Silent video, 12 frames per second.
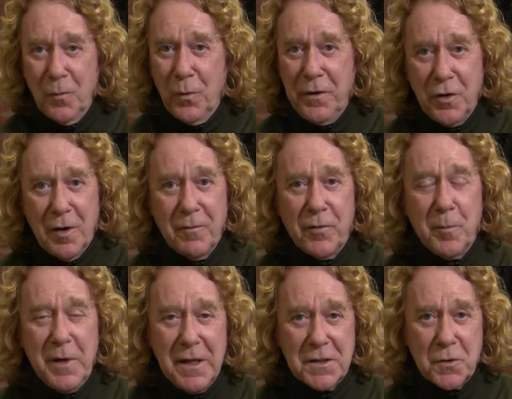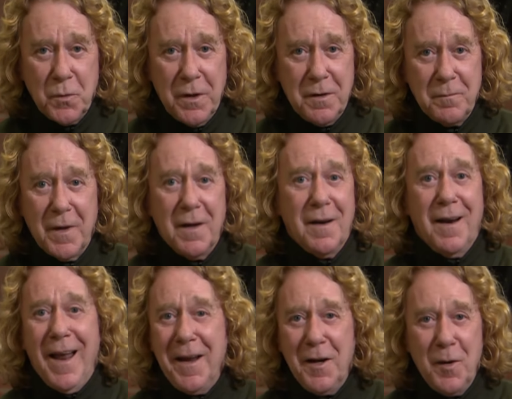Whether you come from Eastwood,
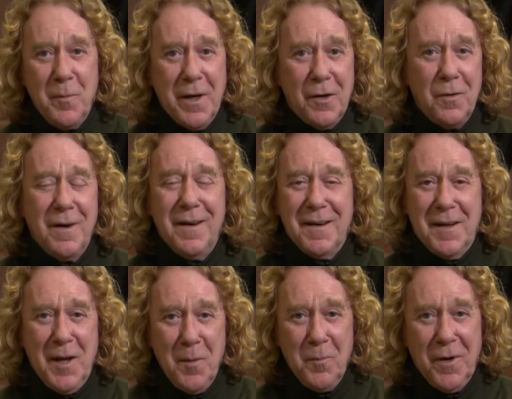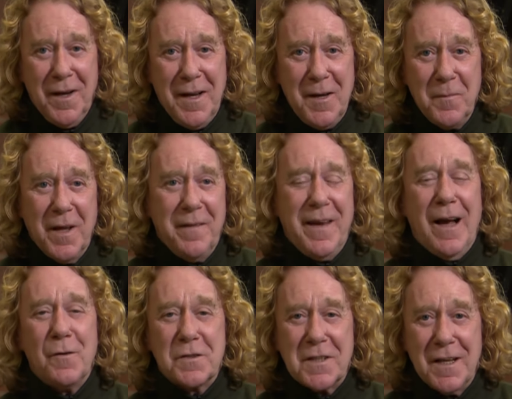Langley Mill, Kimberley, the
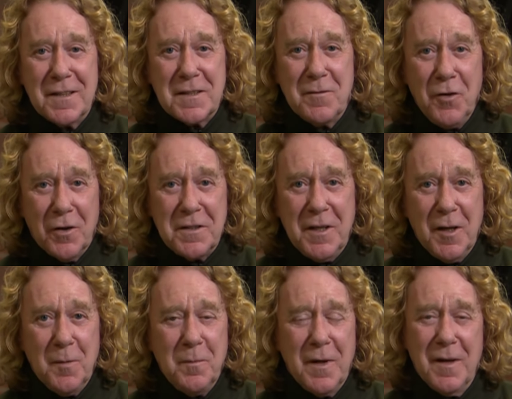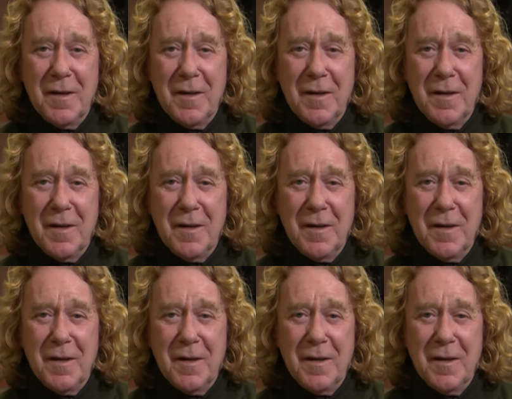outskirts of Nottingham,